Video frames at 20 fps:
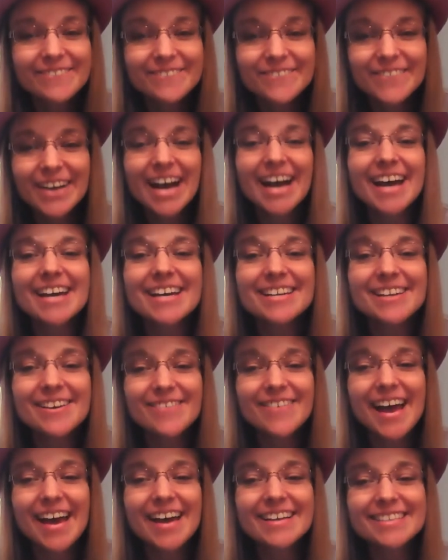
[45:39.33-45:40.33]
find
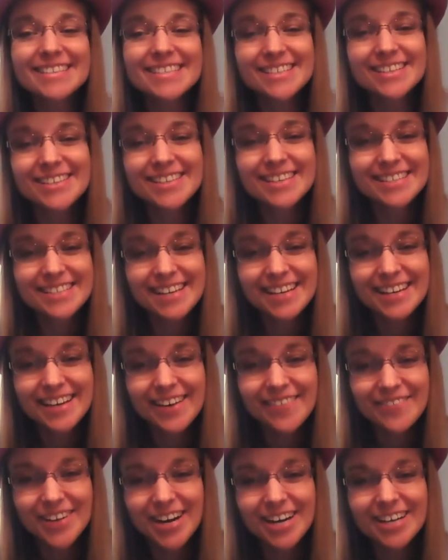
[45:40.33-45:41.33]
a way to do this
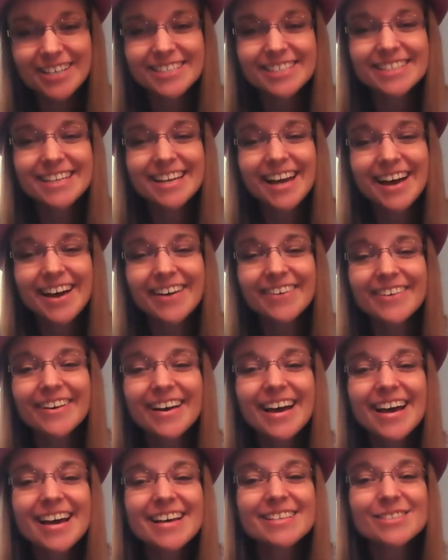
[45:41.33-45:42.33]
thing first,
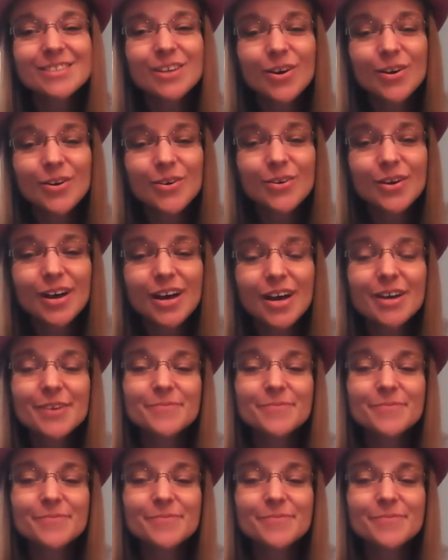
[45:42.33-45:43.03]
So